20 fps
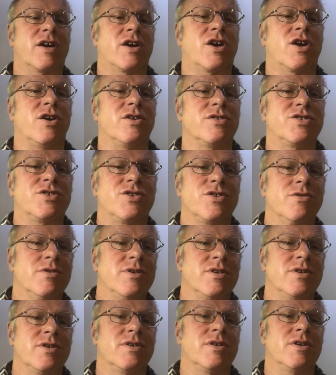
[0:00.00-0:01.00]

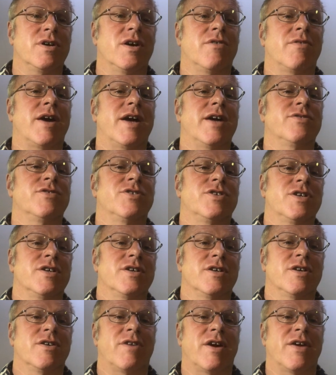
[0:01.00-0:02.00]
contour around
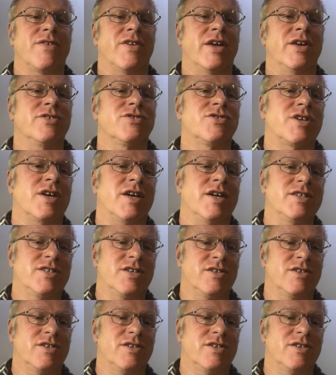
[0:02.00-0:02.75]
the hillside.